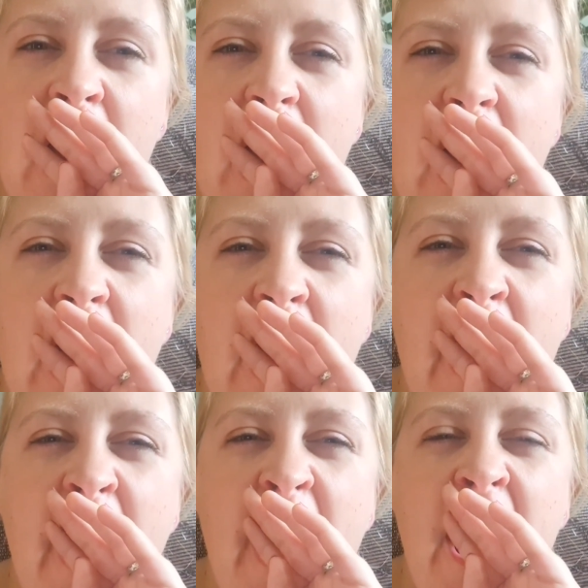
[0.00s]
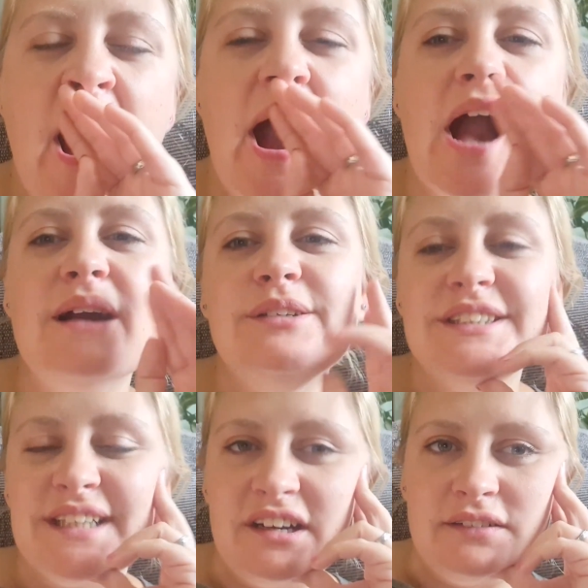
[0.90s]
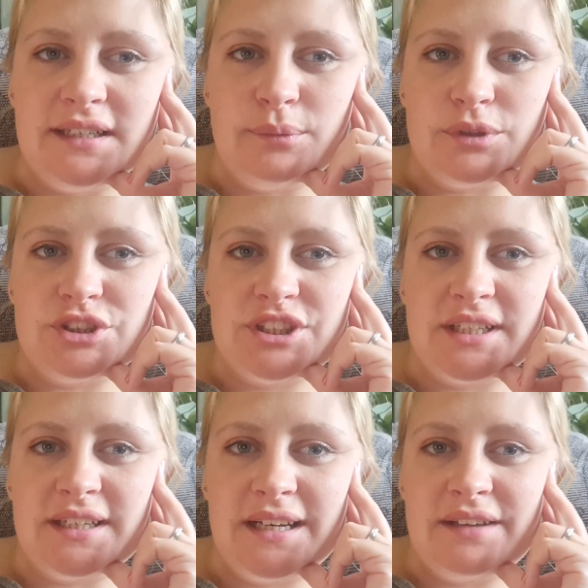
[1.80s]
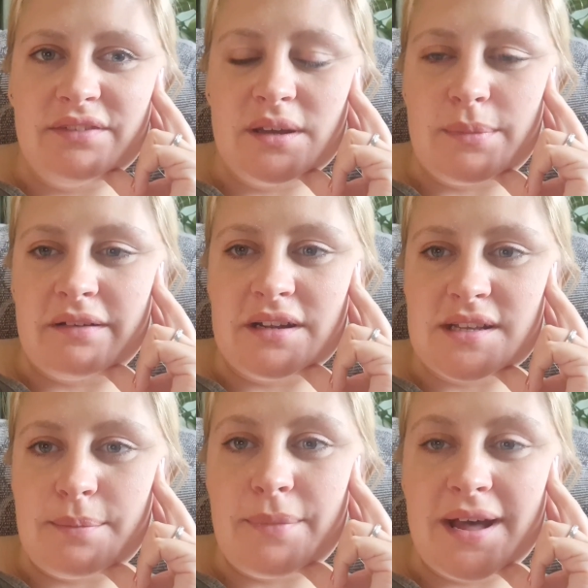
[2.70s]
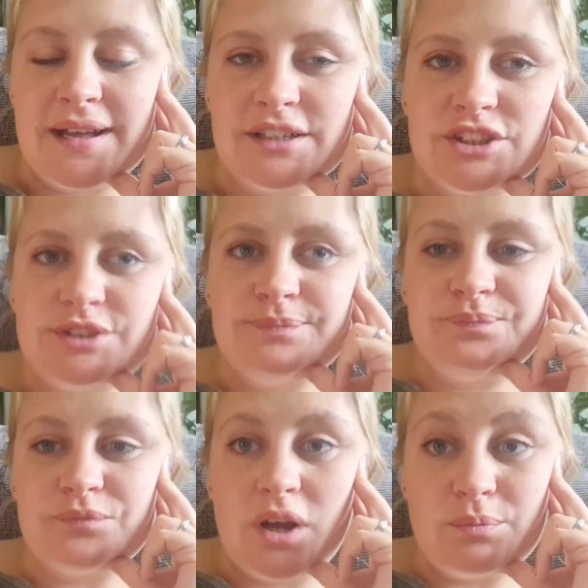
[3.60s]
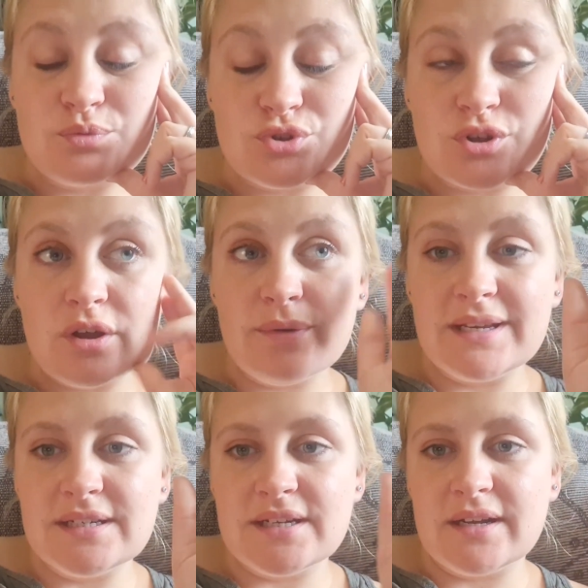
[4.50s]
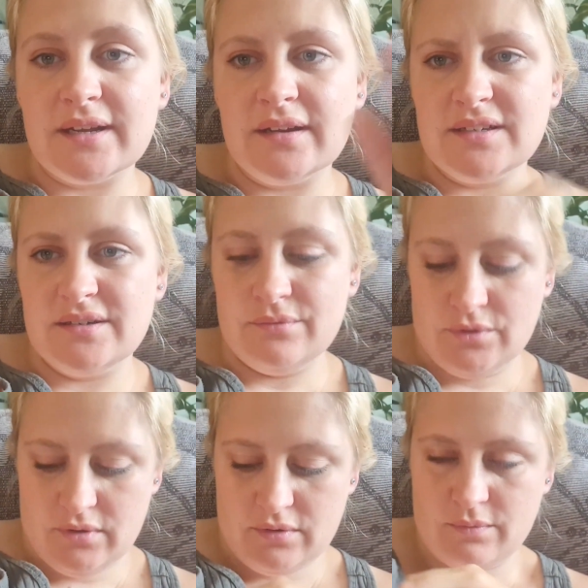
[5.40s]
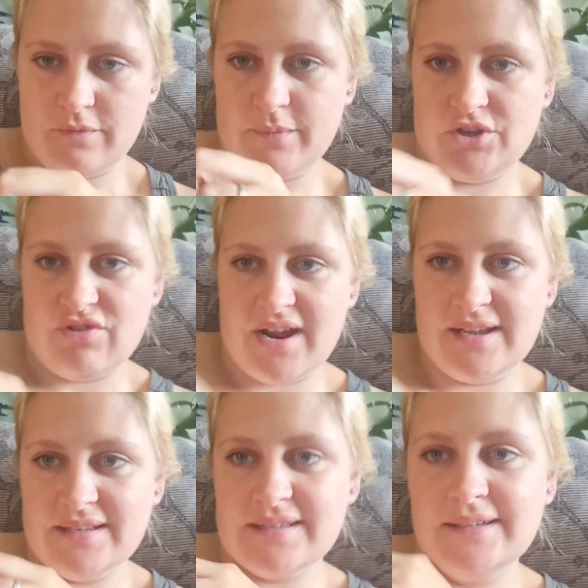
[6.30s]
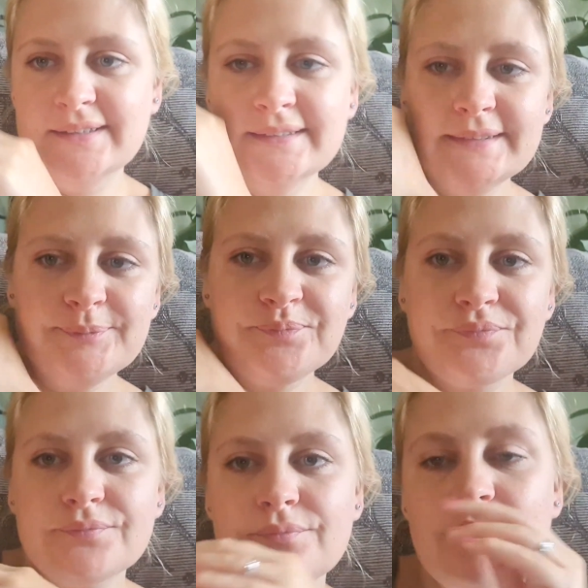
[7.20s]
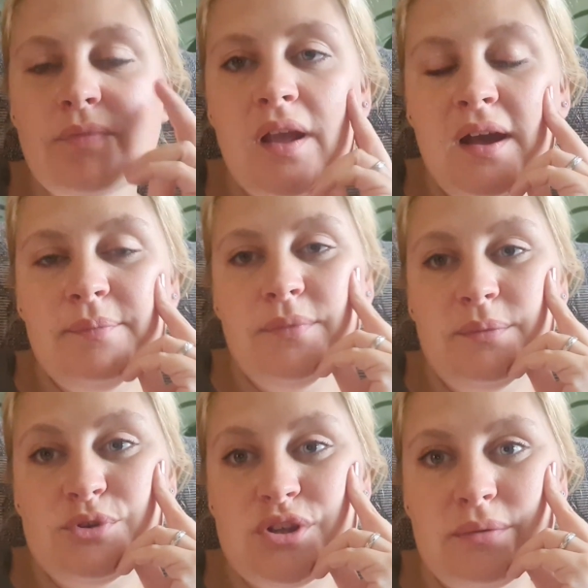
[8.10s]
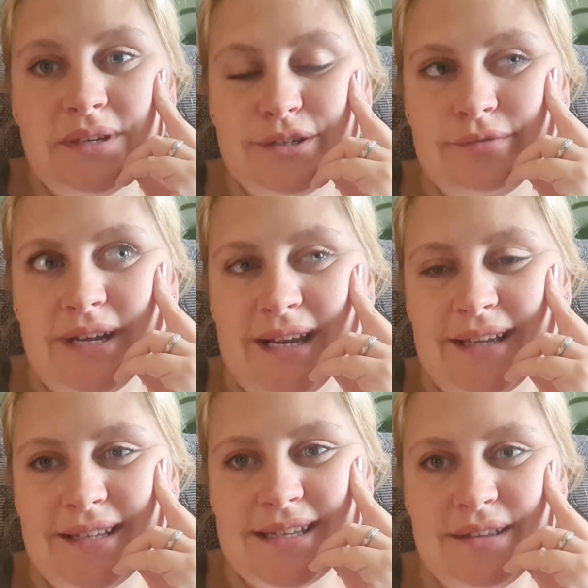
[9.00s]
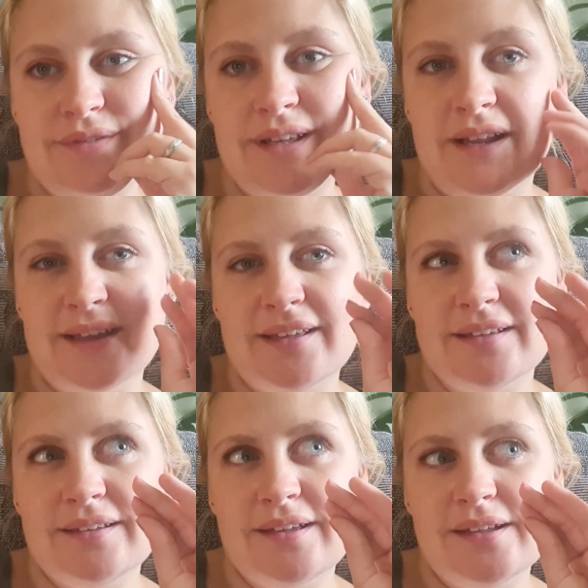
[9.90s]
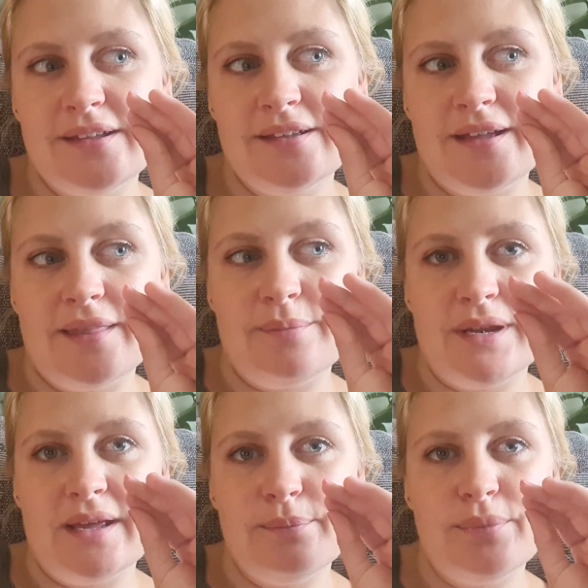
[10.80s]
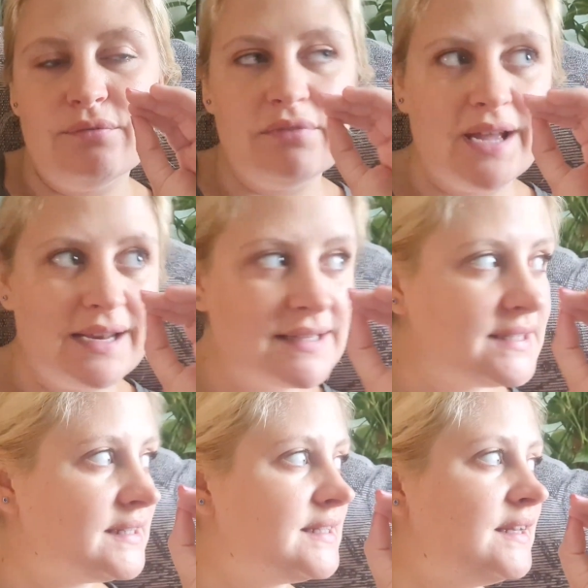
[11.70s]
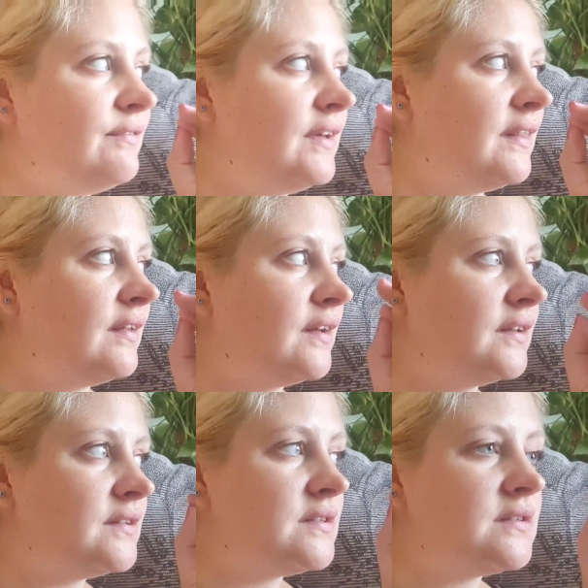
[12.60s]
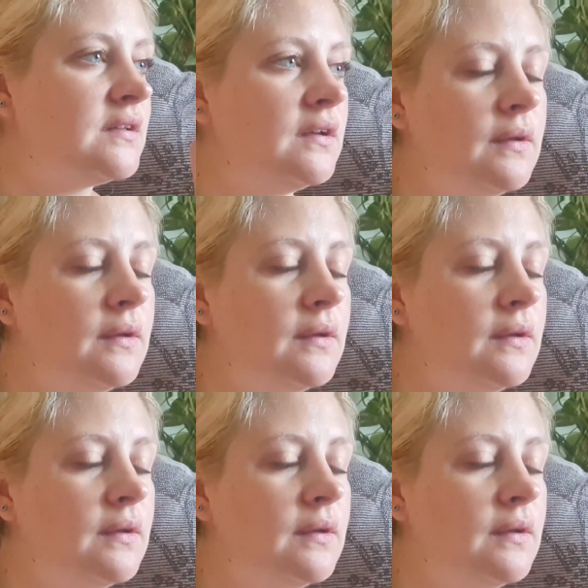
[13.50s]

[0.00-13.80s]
I'm just currently watching Olivia marries her match. I'm so into, I don't know what's going on with my dress. I'm so into reality TV, like, at the minute, but reality TV that's